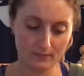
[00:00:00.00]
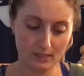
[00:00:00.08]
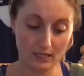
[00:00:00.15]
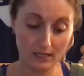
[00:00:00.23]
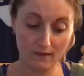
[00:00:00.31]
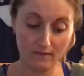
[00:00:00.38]

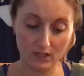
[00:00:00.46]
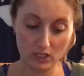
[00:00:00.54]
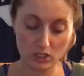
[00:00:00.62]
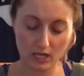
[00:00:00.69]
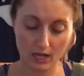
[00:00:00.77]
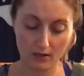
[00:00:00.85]
He
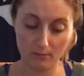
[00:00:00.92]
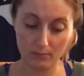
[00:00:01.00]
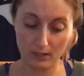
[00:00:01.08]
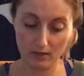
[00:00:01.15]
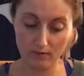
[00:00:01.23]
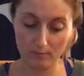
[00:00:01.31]
fished out a
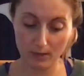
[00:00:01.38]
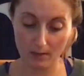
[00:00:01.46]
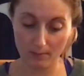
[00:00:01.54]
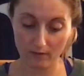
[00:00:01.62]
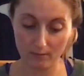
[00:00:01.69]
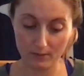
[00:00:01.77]
bit of
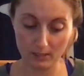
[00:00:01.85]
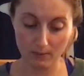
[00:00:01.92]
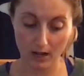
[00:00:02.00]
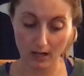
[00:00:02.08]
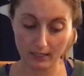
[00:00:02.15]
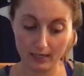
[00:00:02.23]
paper from his
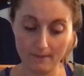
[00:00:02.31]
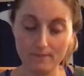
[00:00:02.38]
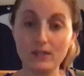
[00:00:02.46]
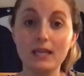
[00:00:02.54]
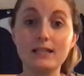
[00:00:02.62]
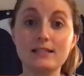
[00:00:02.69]
pocket
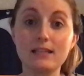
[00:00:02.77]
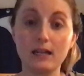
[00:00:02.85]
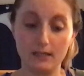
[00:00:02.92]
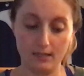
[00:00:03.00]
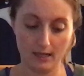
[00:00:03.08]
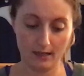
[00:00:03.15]
and
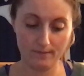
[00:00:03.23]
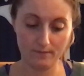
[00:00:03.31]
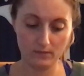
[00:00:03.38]
studied it.